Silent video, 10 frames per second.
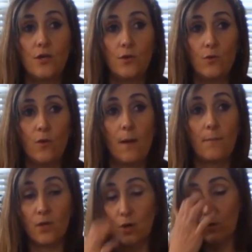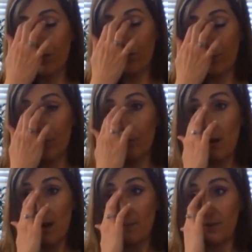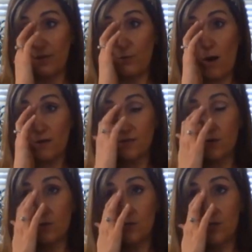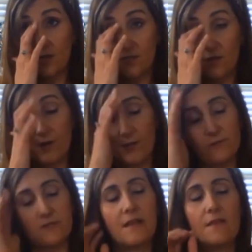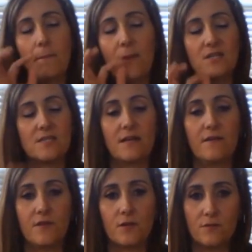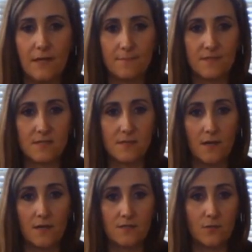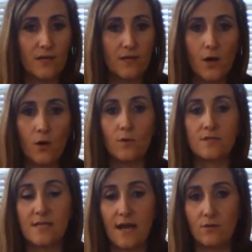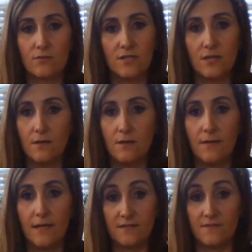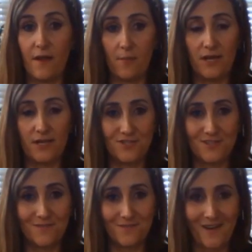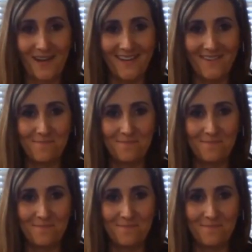you blow through, but you also just are using the buzzing of your lips. So we know sound is vibration, right?